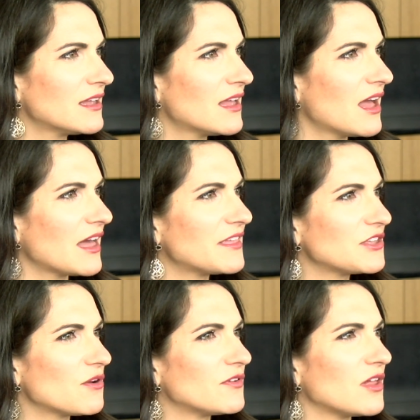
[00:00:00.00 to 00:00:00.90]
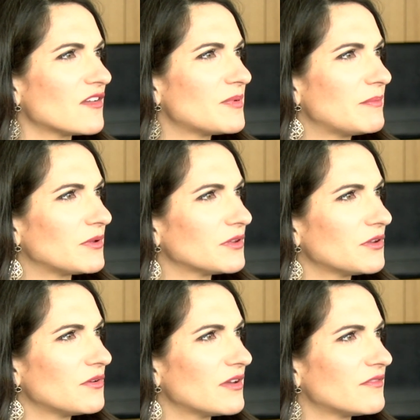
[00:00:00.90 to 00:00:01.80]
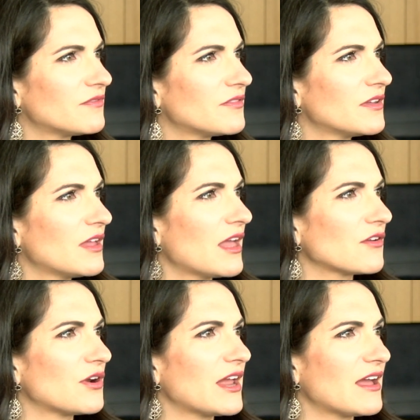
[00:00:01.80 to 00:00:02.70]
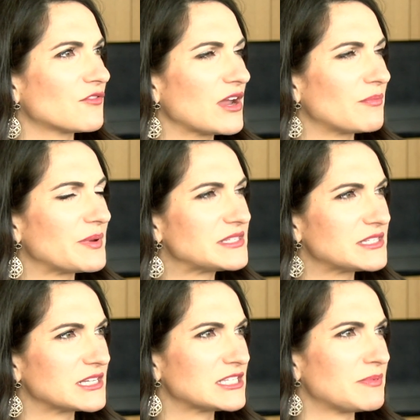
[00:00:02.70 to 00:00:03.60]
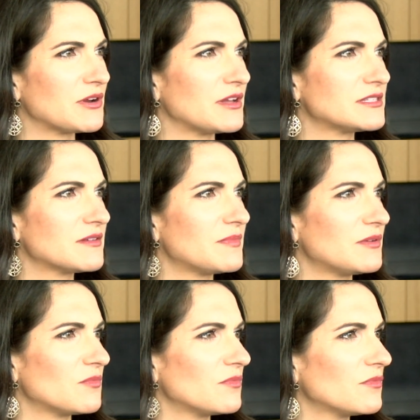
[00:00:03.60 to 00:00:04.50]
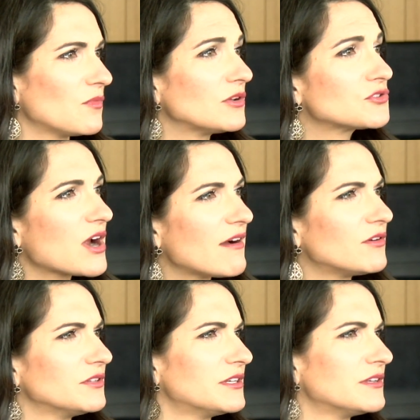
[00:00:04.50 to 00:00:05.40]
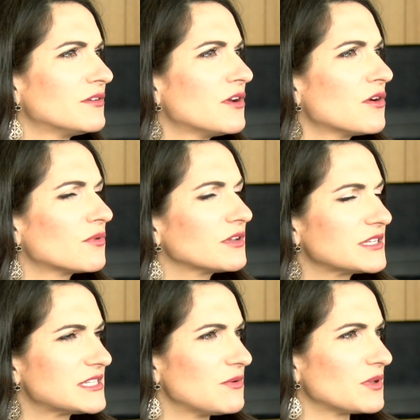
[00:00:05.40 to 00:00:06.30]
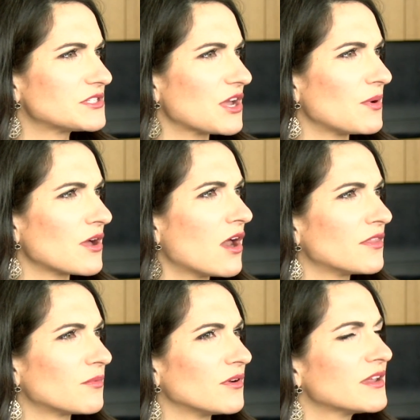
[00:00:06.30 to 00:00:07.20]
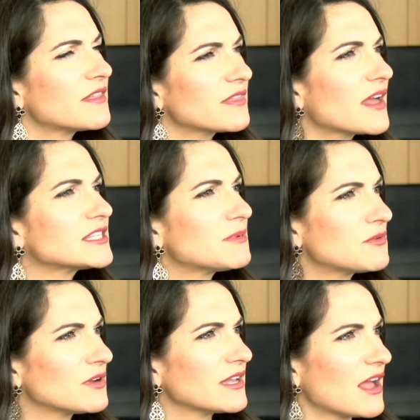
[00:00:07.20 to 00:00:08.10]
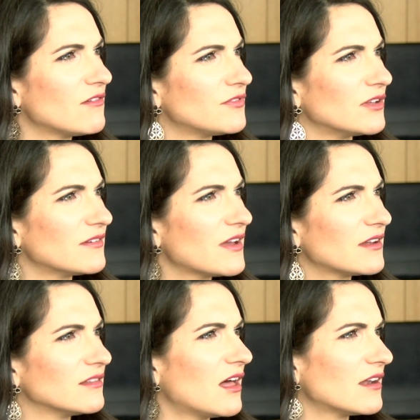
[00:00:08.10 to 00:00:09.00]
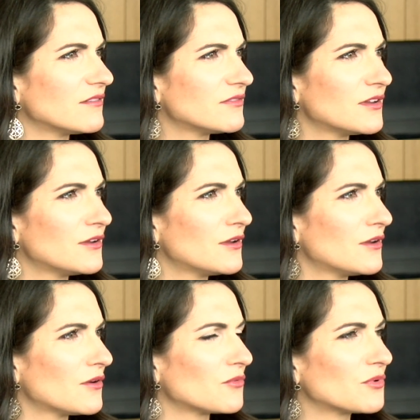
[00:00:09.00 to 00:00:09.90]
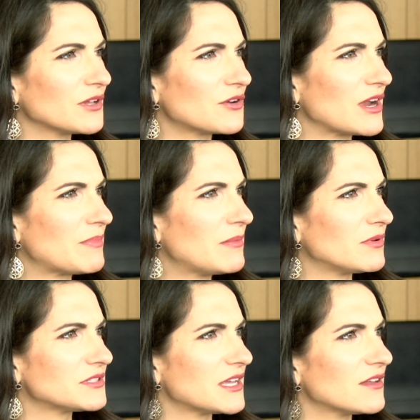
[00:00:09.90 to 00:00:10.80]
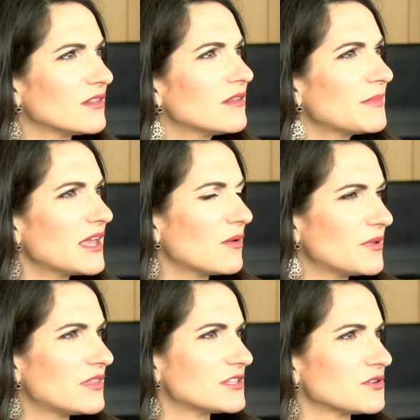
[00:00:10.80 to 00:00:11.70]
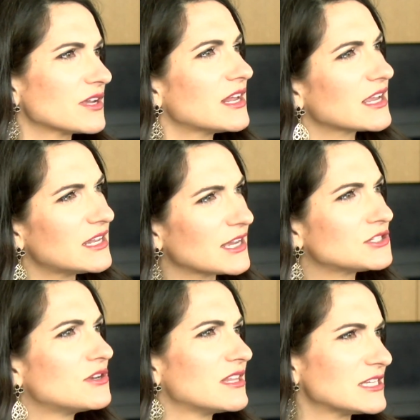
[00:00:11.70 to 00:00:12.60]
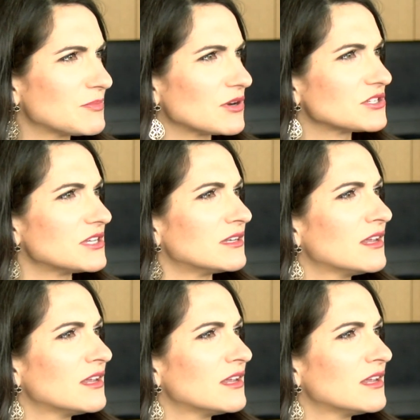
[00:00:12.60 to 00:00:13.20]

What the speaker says: I think you have a lot of people who have great business experience, have been well traveled, and really see what's going on in the world. And I think that's been really helpful. I've had a lot of really great people say, well, let me help you this, or can I connect you to this person?